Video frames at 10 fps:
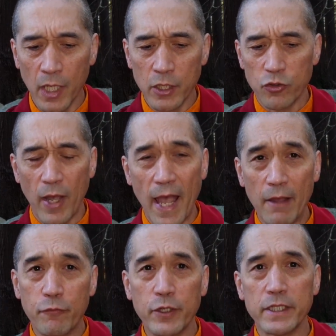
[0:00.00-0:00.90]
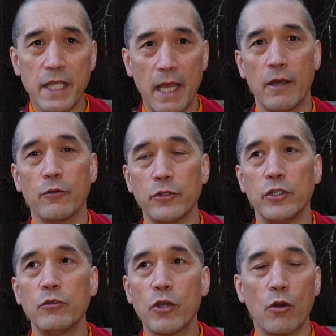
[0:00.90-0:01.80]
So every town
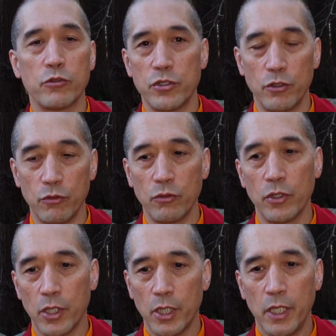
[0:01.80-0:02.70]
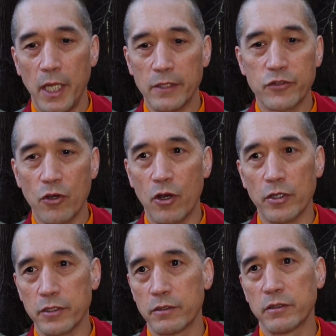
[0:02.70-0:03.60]
you go to has
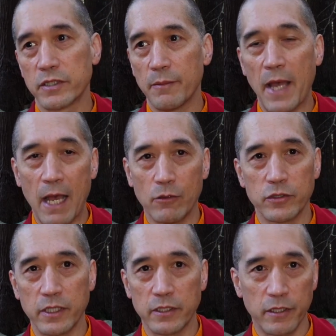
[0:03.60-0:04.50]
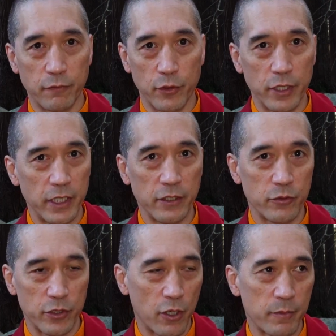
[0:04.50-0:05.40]
got some house that's converted into
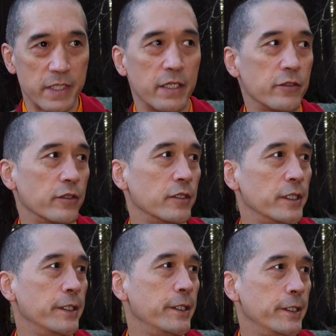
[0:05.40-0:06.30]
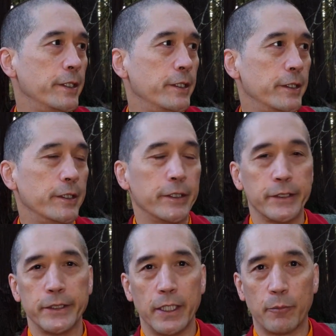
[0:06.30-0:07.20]
a Dharma center,
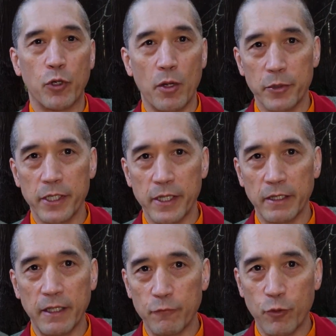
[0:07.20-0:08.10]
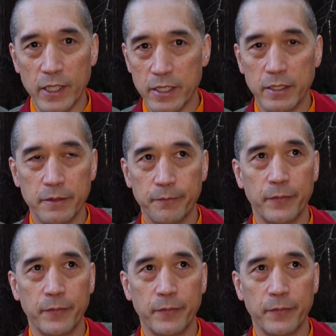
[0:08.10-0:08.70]
a property that they've rented.